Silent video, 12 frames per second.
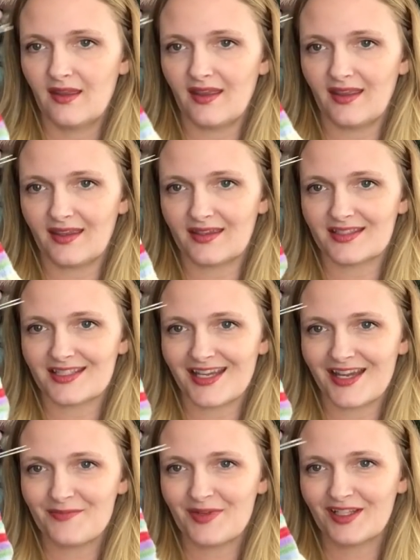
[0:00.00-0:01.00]
And
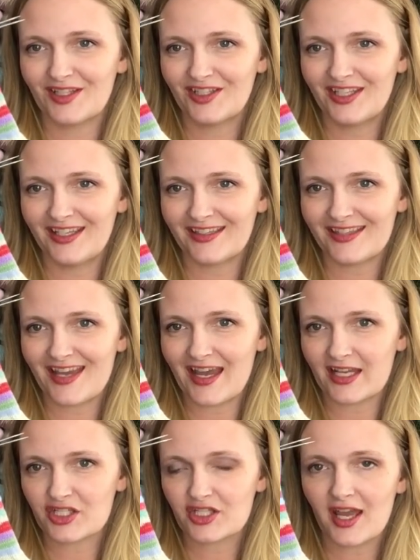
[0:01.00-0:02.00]
I've been looking at the
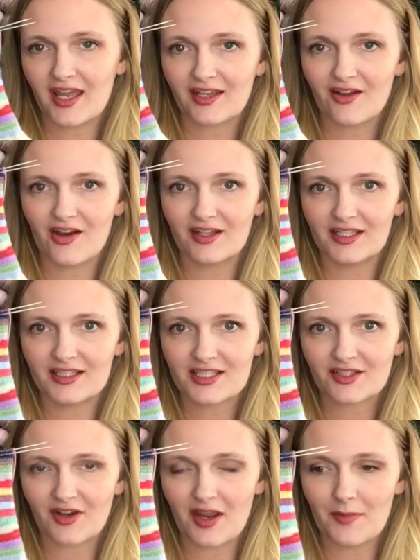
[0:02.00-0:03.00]
hashtag on
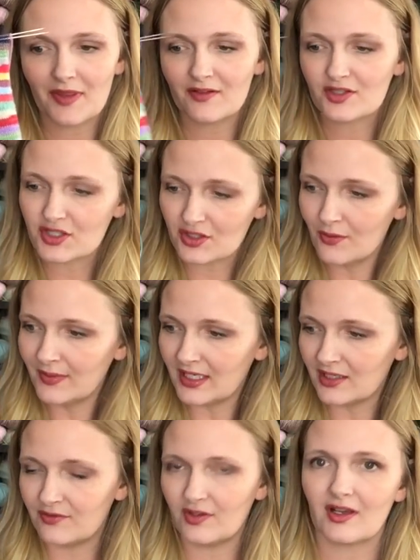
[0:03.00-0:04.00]
Instagram, and there's so
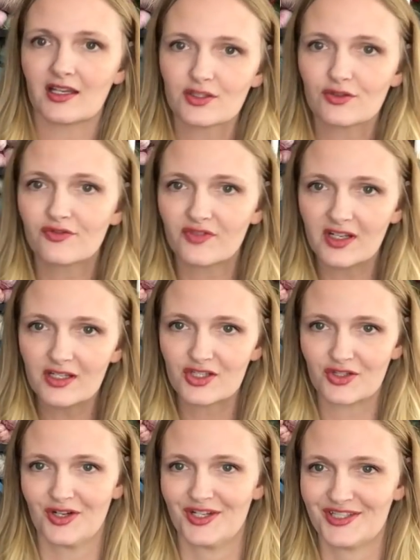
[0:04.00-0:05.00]
many of you guys who finished
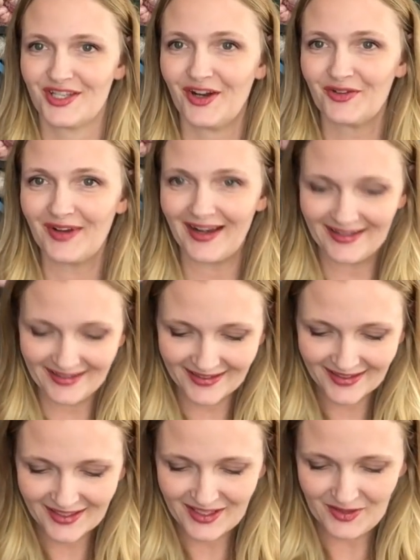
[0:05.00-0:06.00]
yours already,
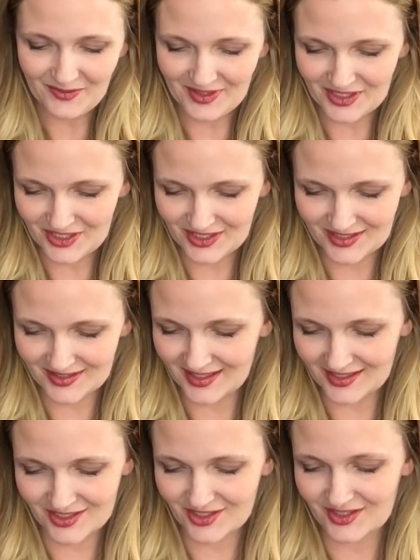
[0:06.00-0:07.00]
which is,
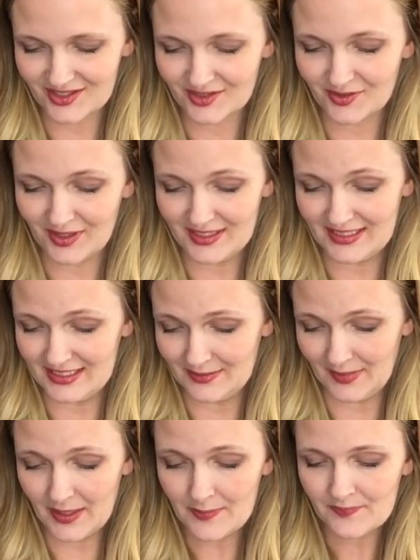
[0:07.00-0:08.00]
it's just crazy to
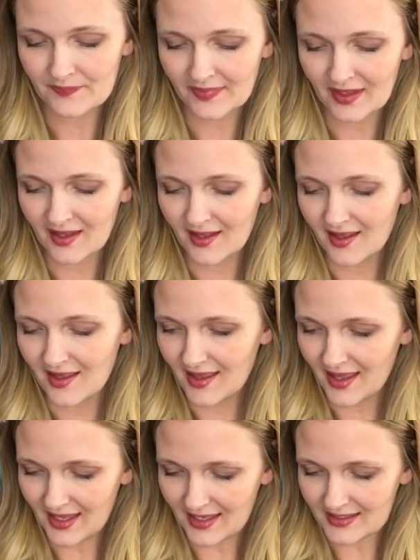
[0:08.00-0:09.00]
me.
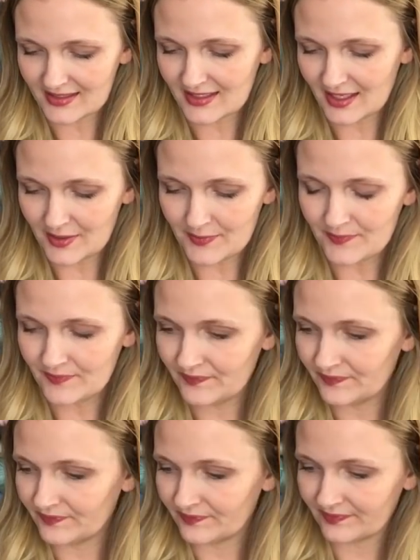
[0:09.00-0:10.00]
And
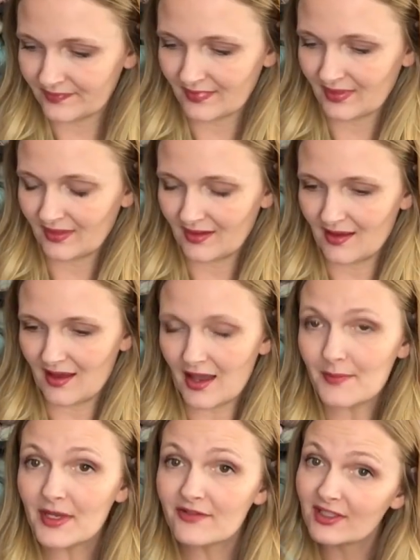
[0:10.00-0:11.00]

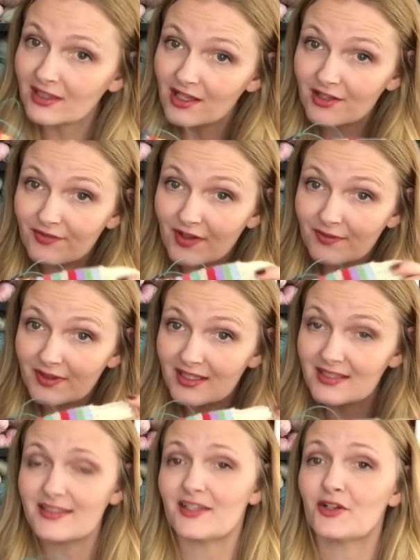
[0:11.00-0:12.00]
I'm having a lot of fun with
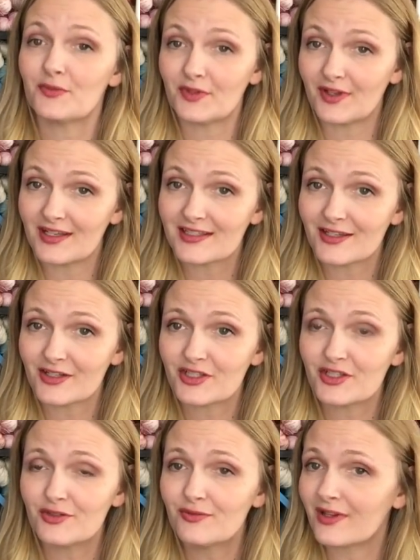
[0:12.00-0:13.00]
these, and I hope you guys are
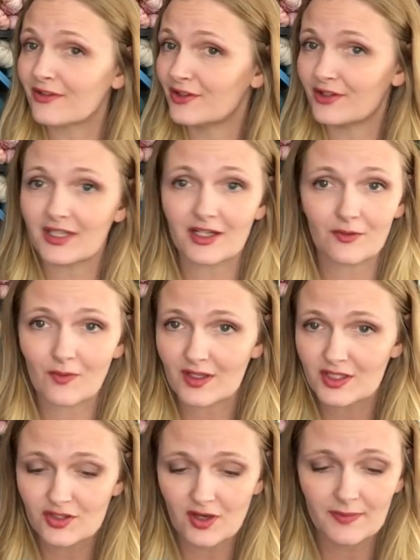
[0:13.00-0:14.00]
too, whether you're knitting one
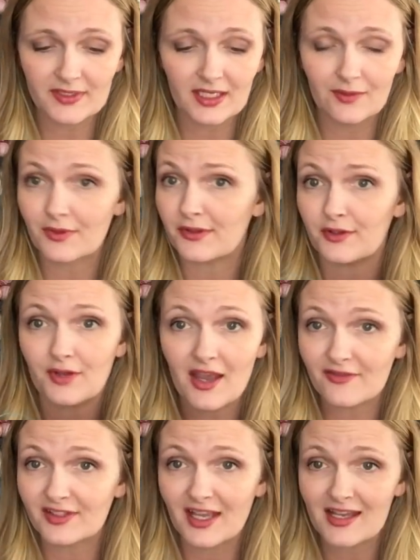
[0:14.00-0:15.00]
stripe a day, whether you
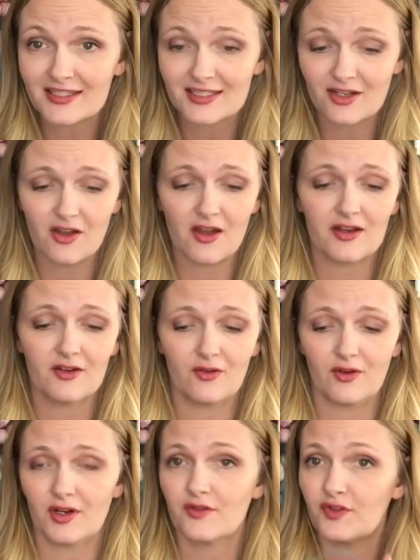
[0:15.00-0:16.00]
haven't cast on,
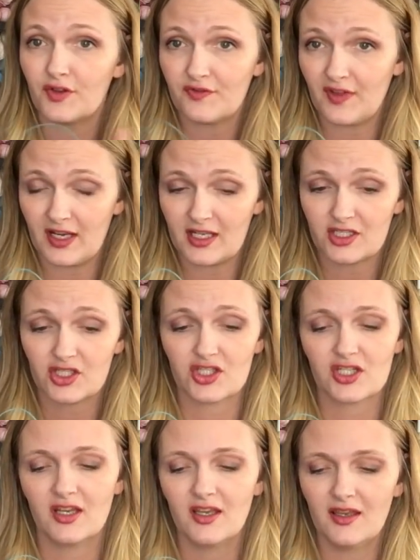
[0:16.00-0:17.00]
or if you're
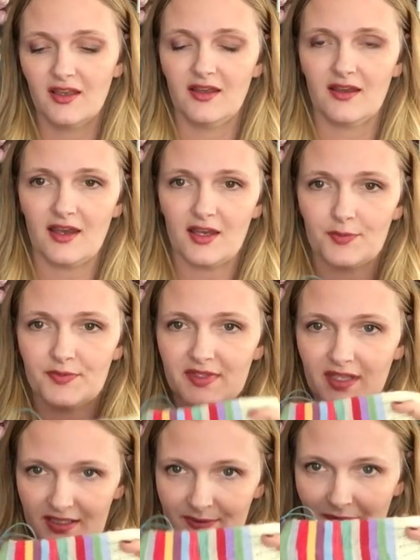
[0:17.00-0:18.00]
finished.
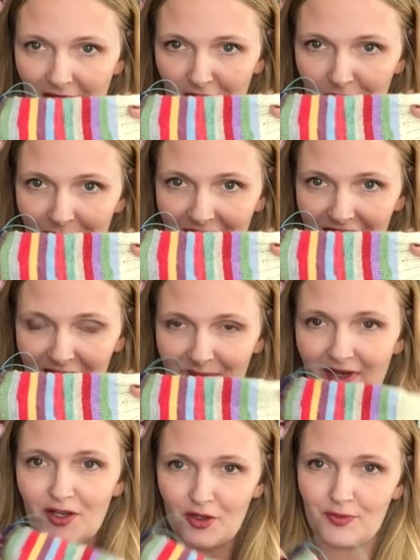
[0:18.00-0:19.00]
Doesn't matter to me,
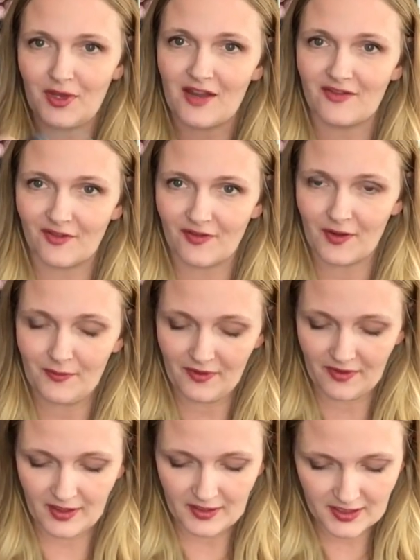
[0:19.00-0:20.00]
but I hope you're having fun
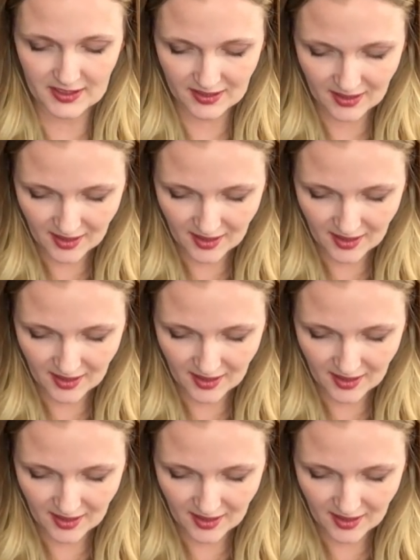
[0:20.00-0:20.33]
with it.